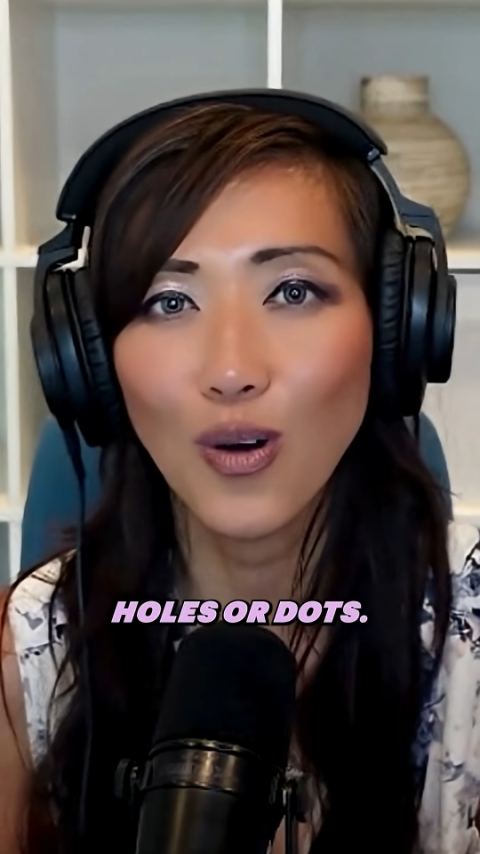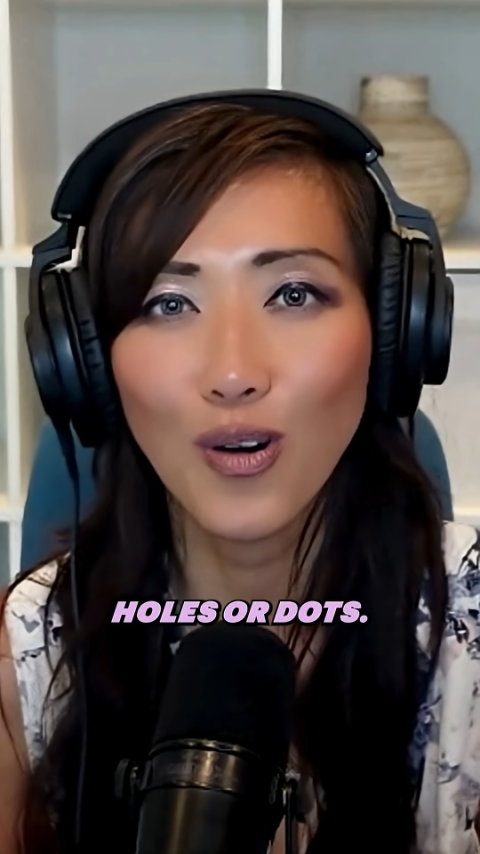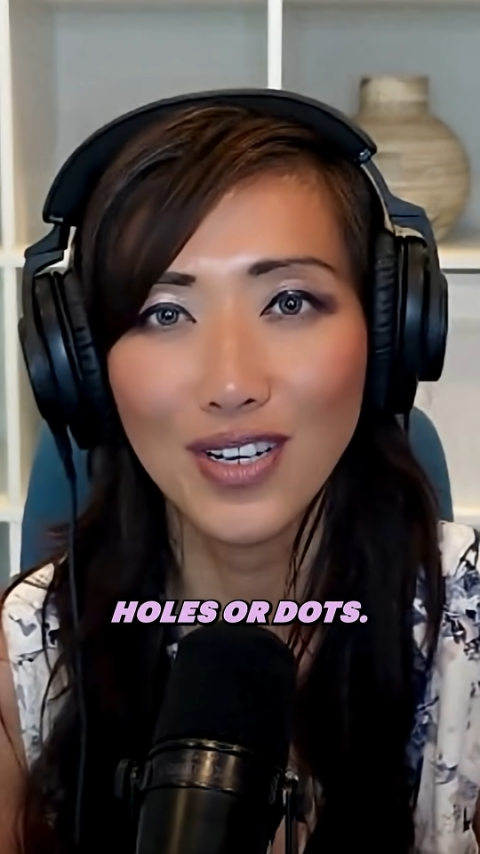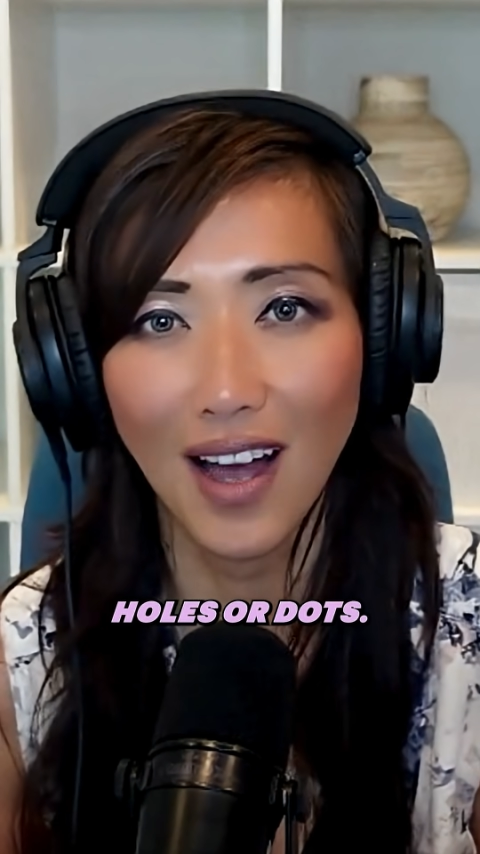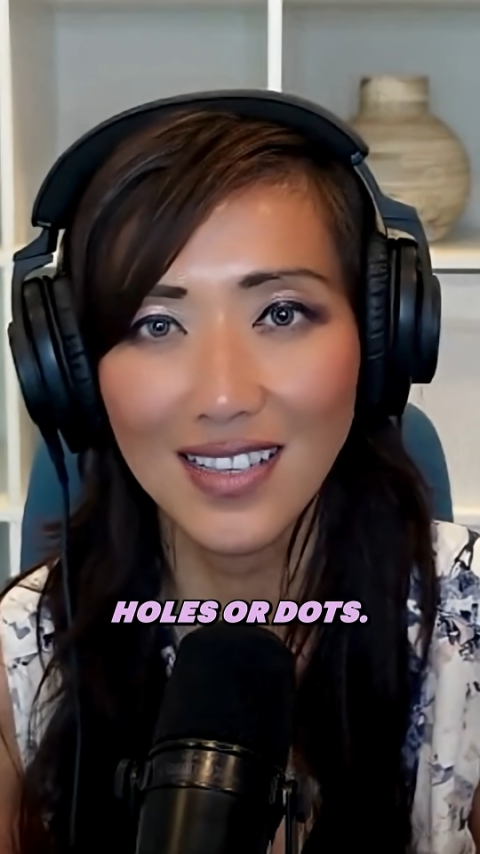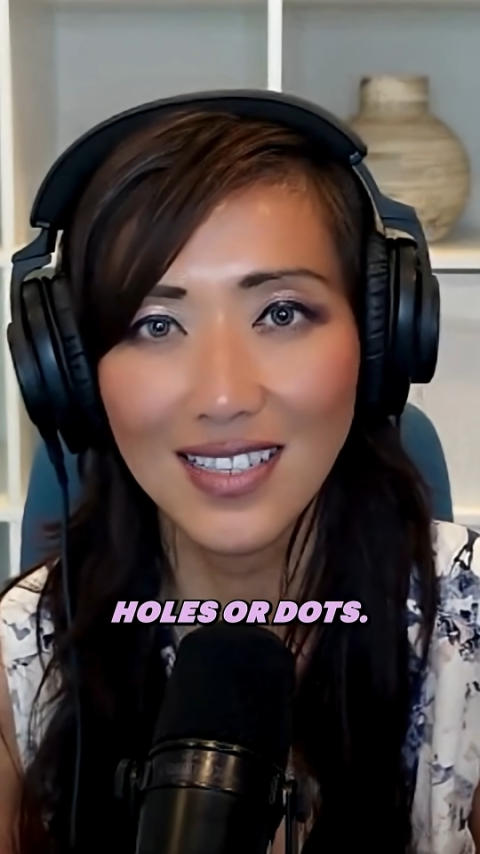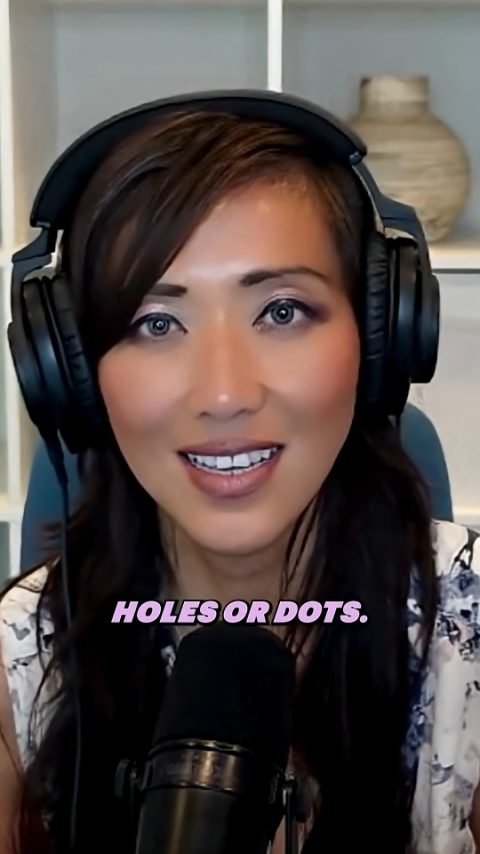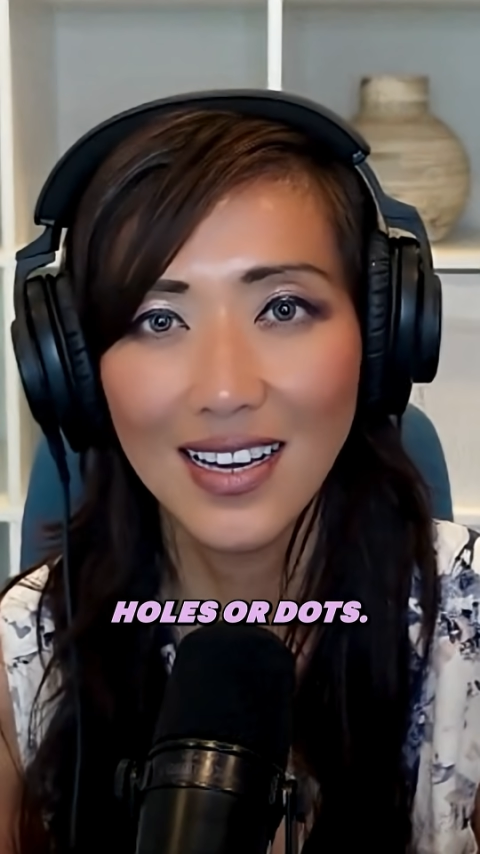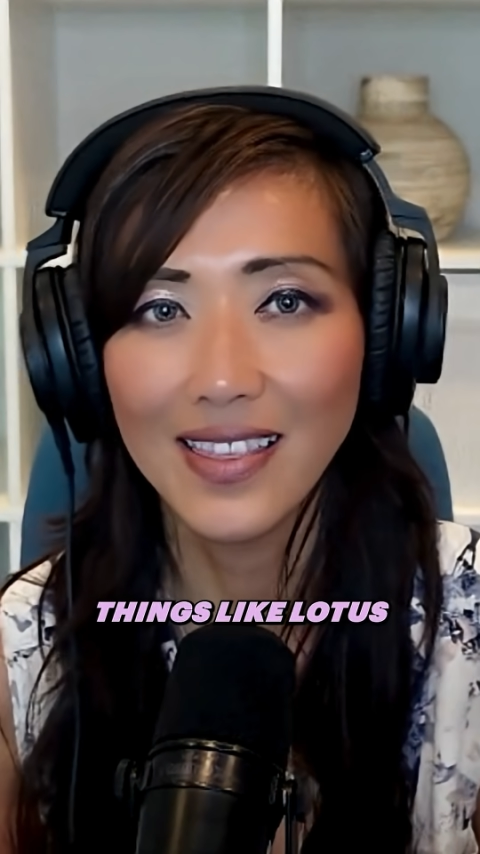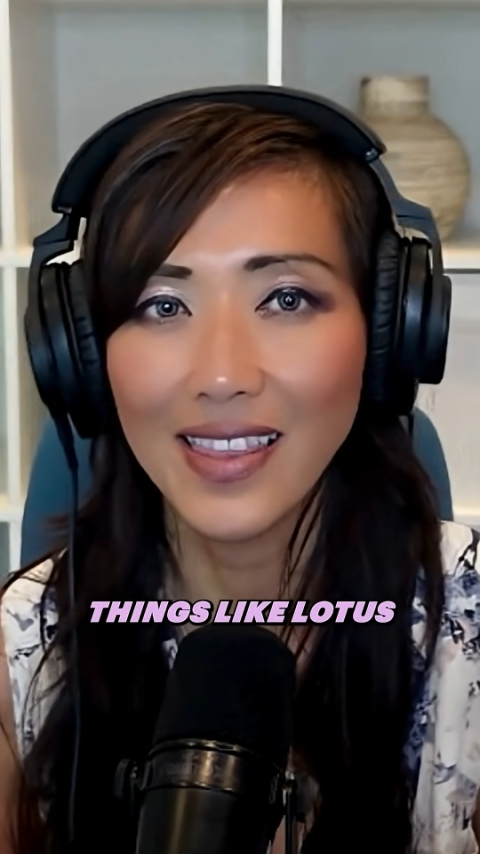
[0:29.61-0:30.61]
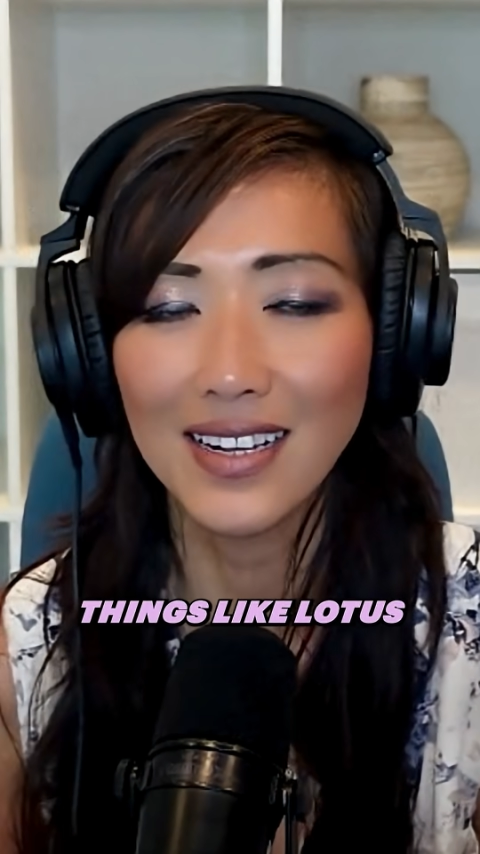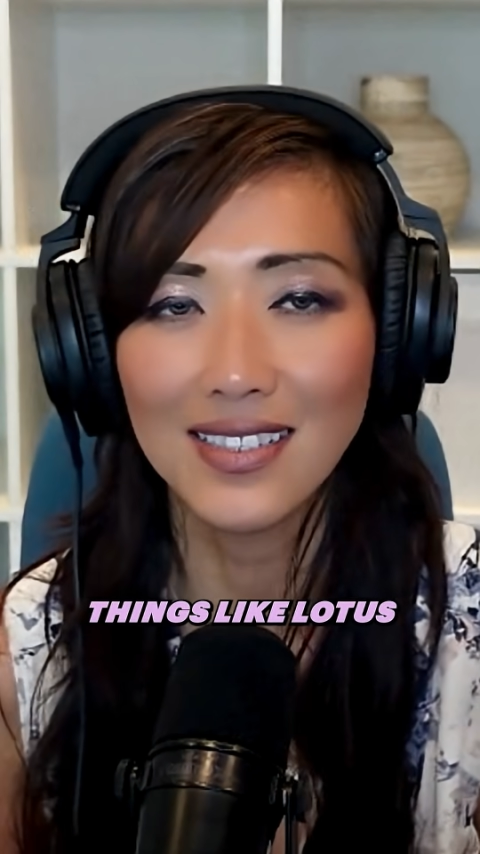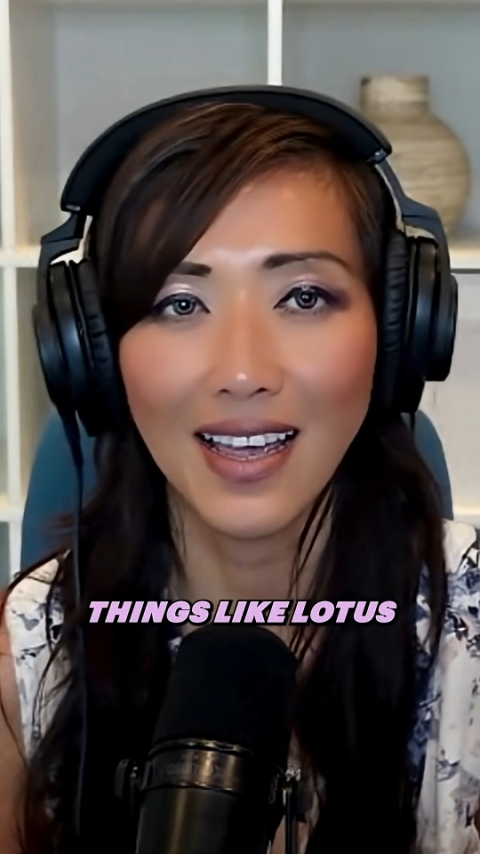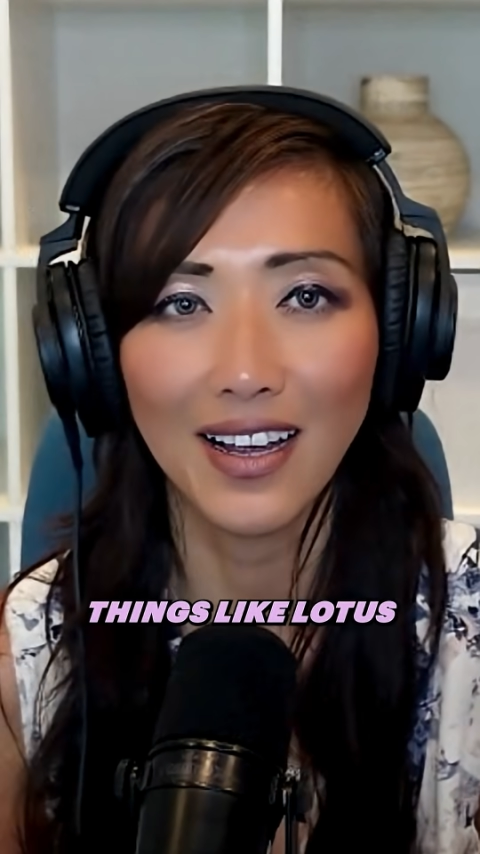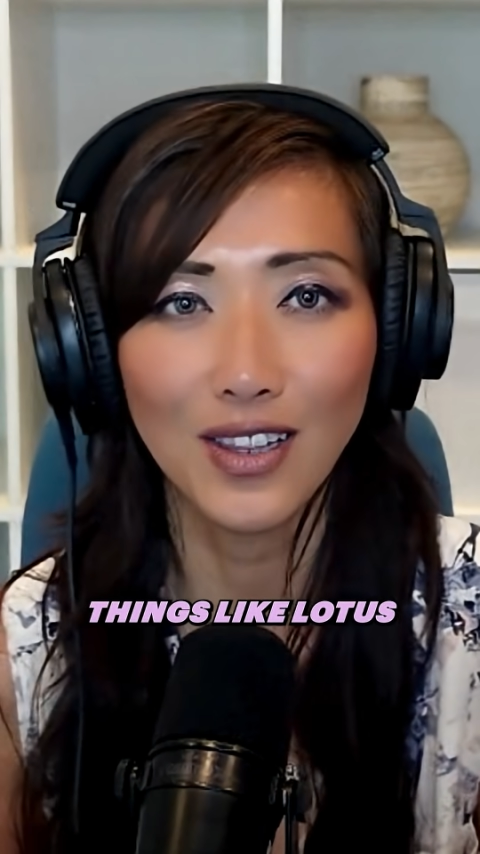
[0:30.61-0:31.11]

or dots. Things like